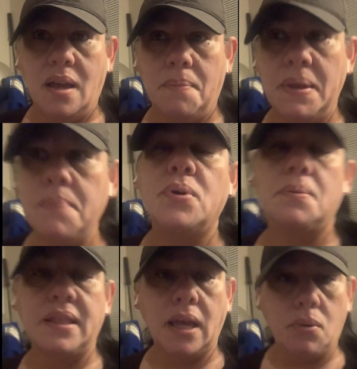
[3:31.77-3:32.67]
people want to
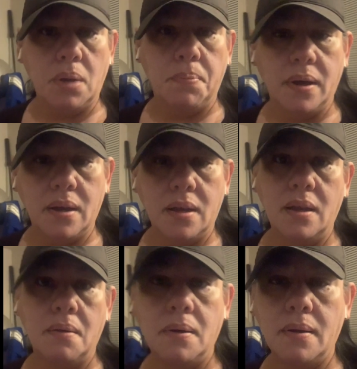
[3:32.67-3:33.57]
make that quick buck,
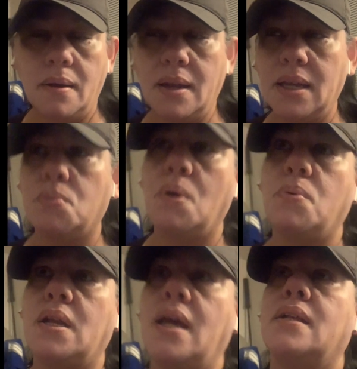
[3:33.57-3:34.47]
and that's why I
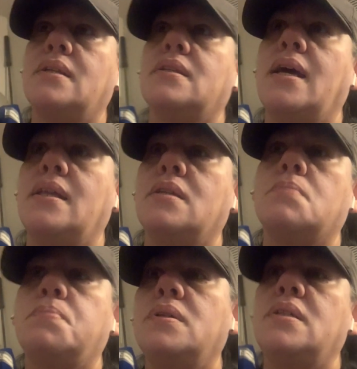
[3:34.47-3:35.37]
want to add add this.
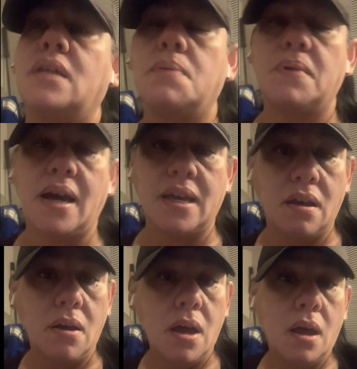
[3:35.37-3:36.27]
Please keep an eye
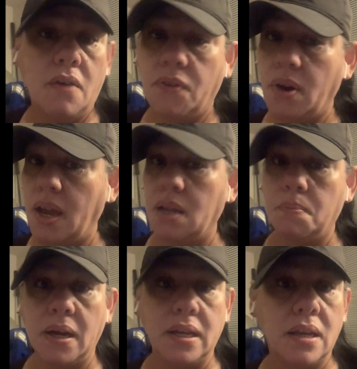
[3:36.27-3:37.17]
out for
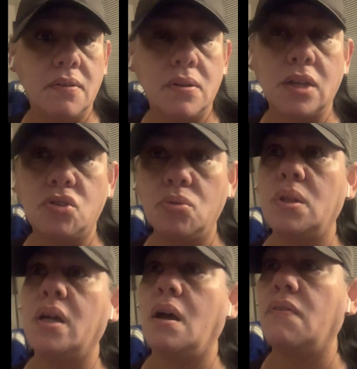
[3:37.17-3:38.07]
anybody that you
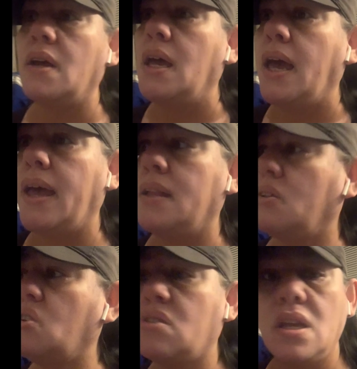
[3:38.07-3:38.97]
love and
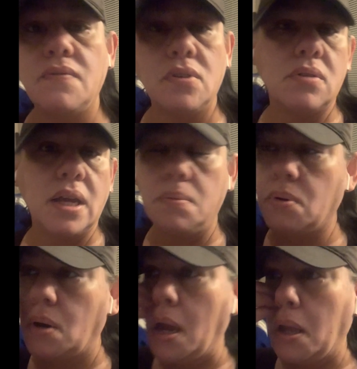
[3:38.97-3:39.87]
just even your
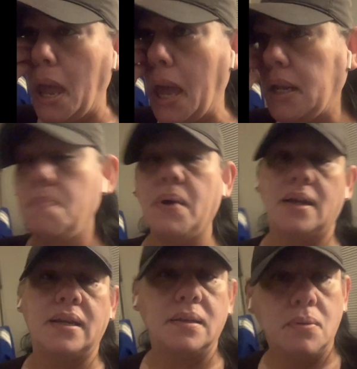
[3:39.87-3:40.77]
neighbor,
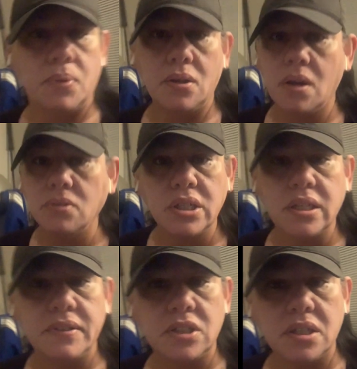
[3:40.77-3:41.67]
anybody. We all should
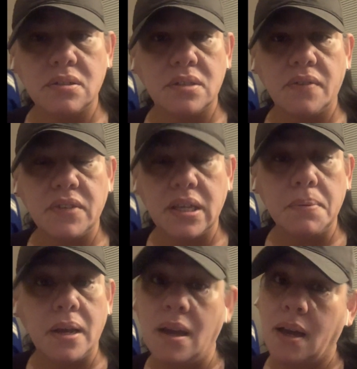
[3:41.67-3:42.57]
love each other enough to
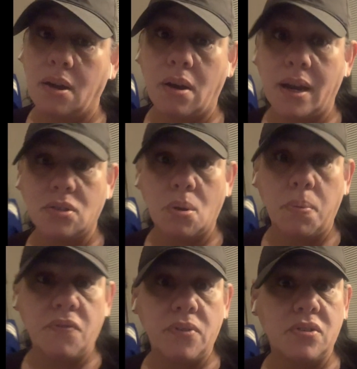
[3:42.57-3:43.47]
keep our eyes
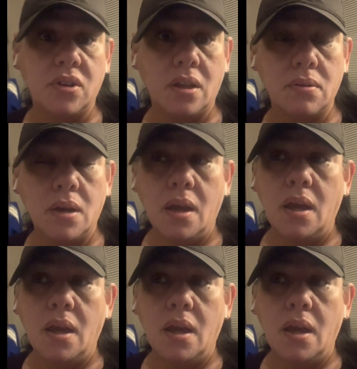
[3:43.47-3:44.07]
open for each other.